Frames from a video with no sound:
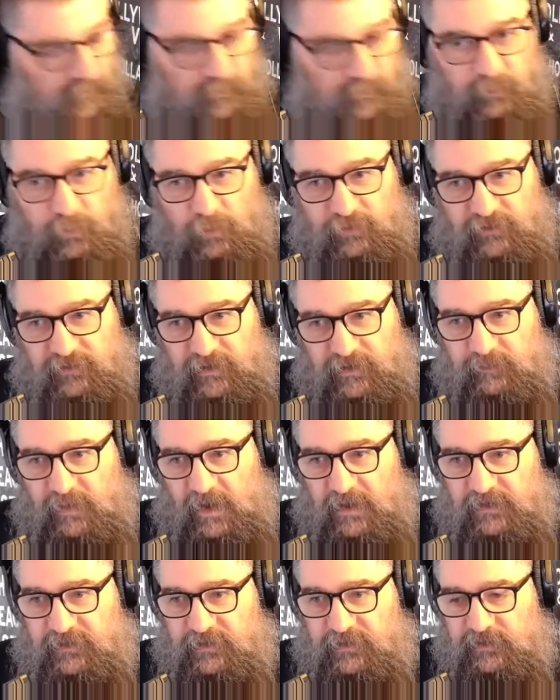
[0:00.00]
Push it
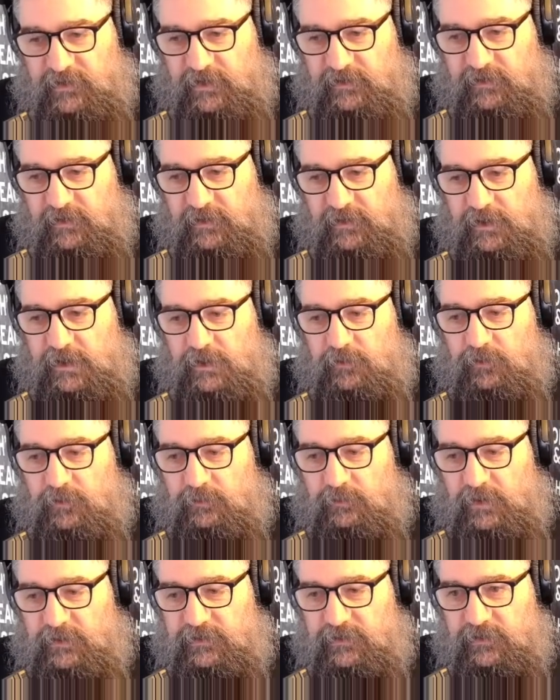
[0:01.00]
past the detent into
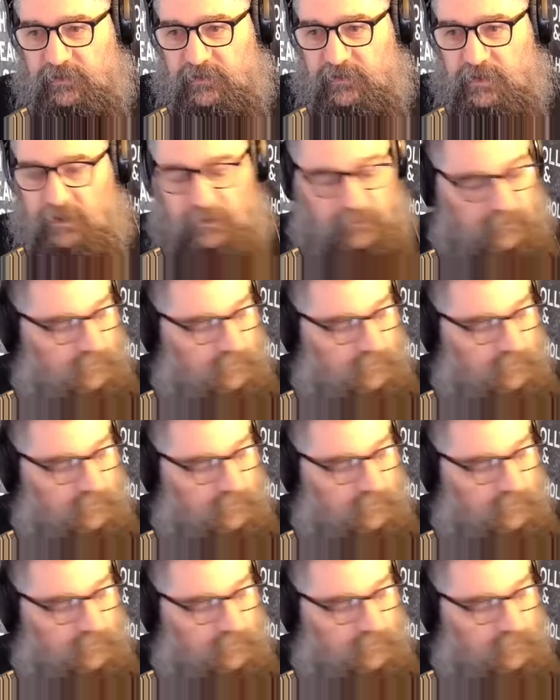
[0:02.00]
emergency